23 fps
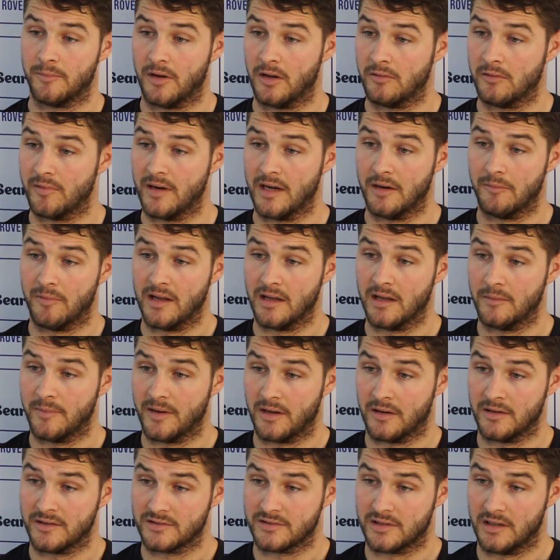ball really well, to be
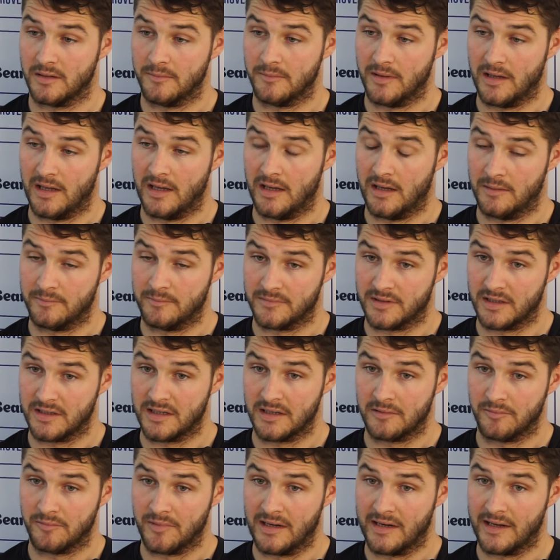honest with them. They
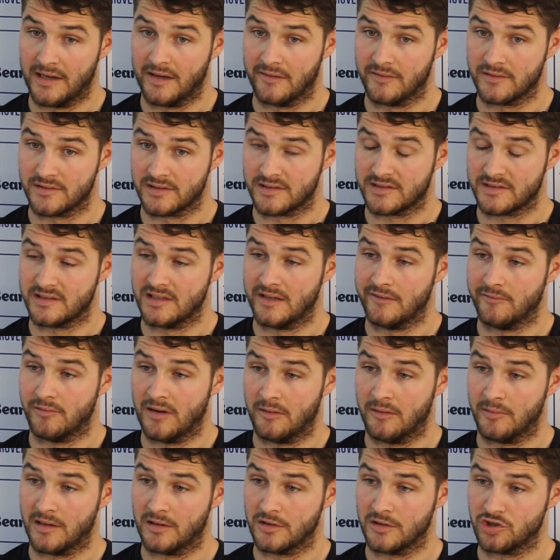didn't really give us a sniff
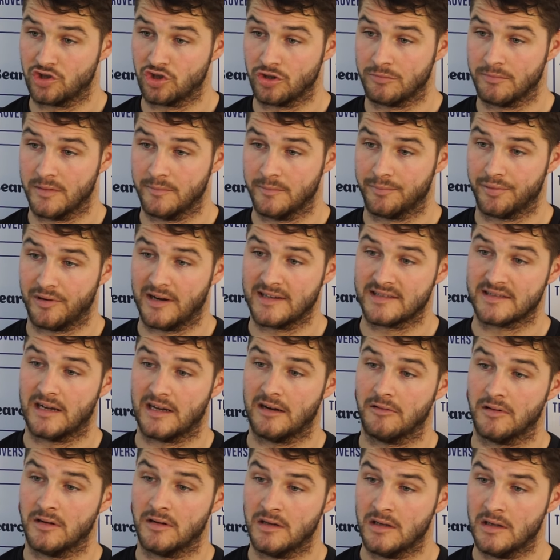where we could jump and press
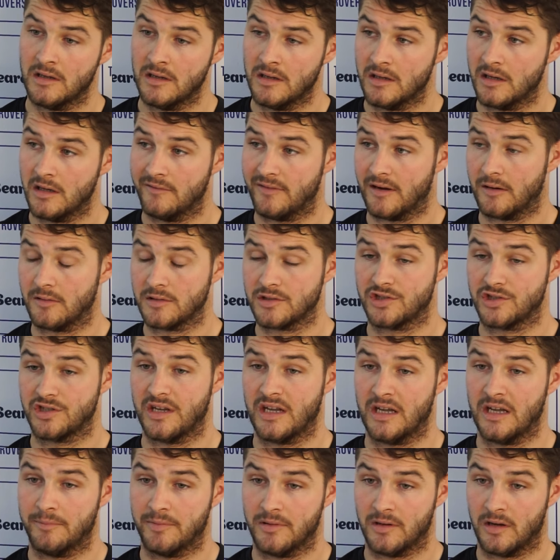out of our
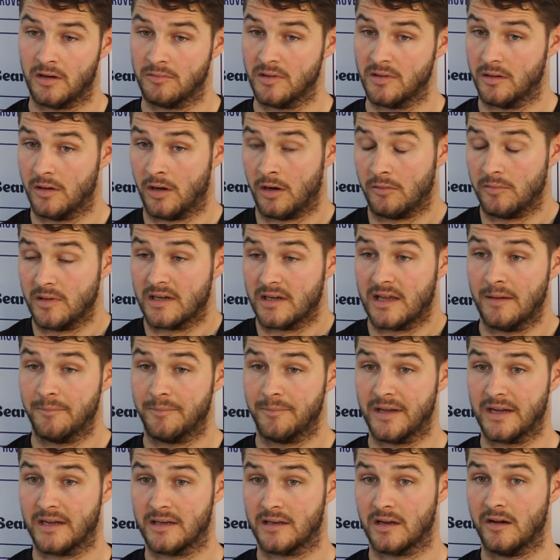shape, or we'd get
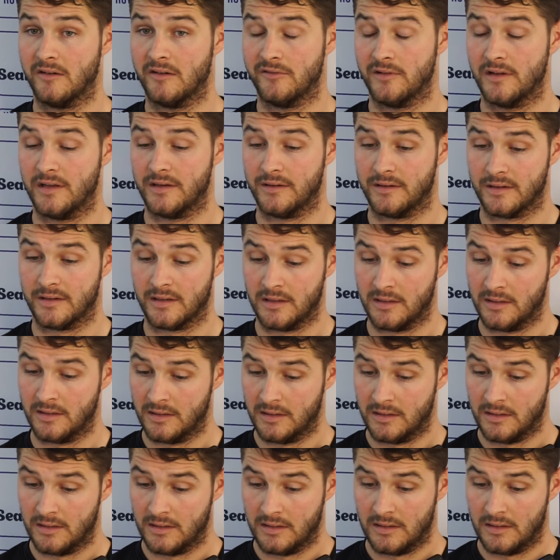picked off. And
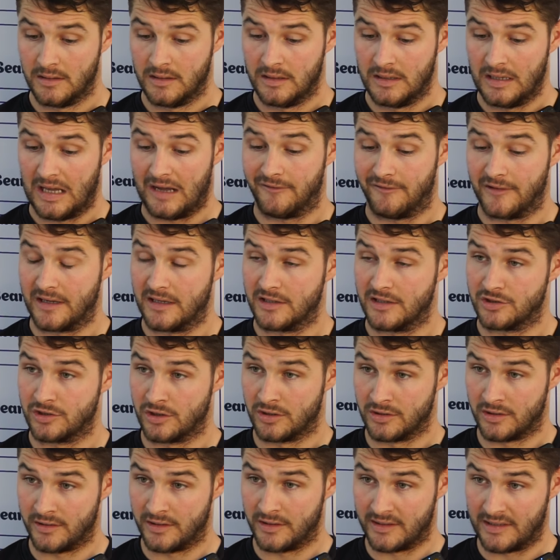I think it
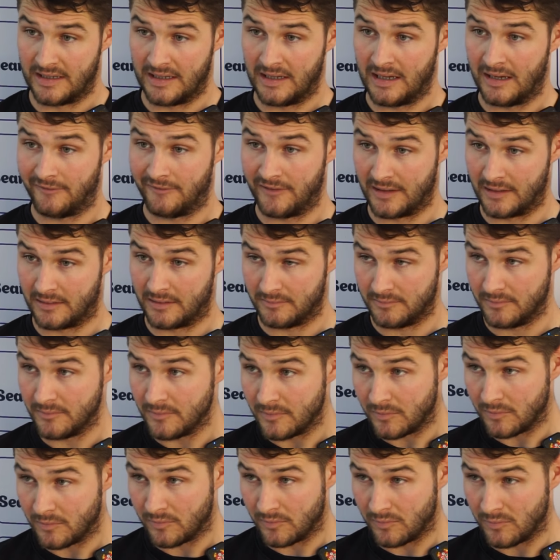showed on the day. I think
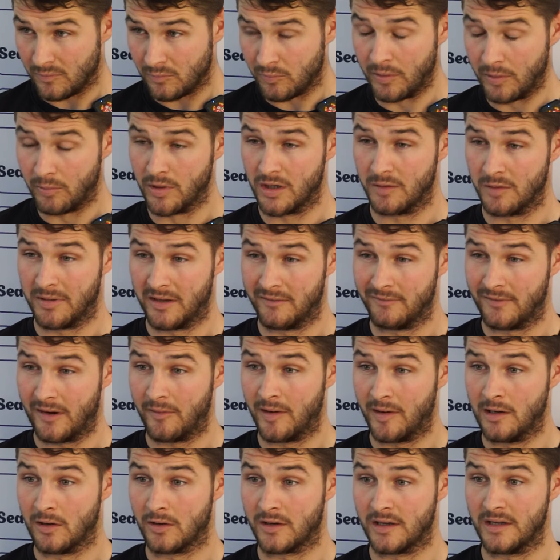we would have been
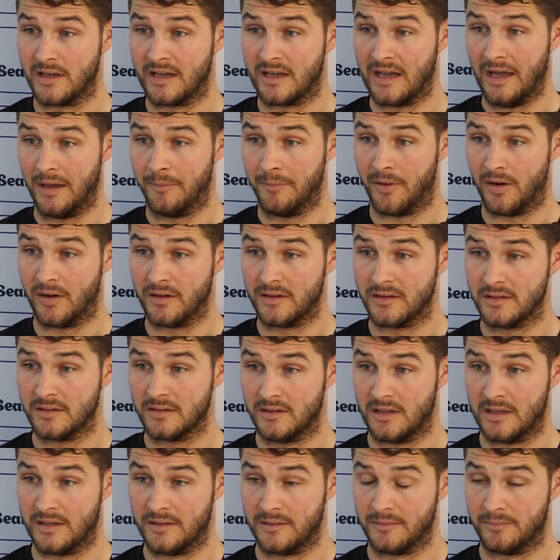very lucky to get a point,
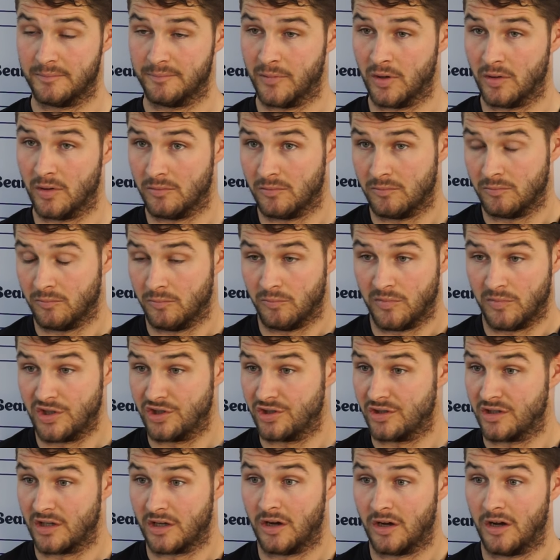but we
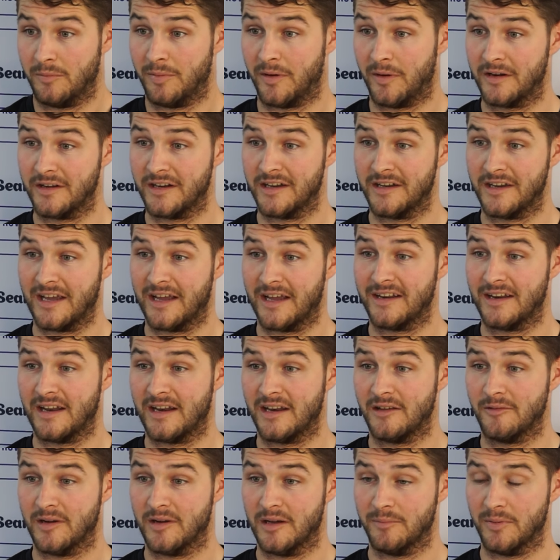should have got a point in the end
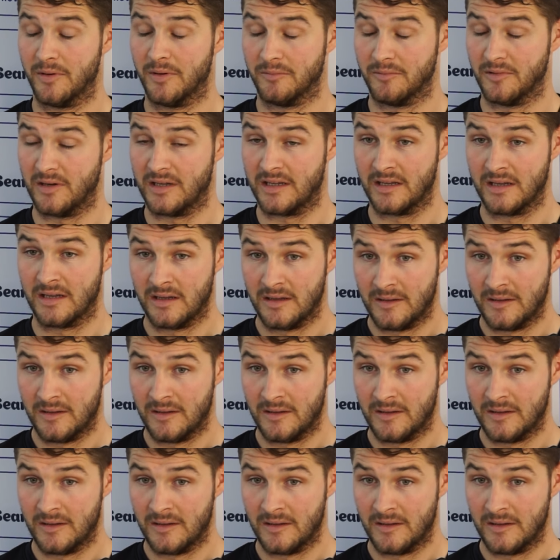anyway, but we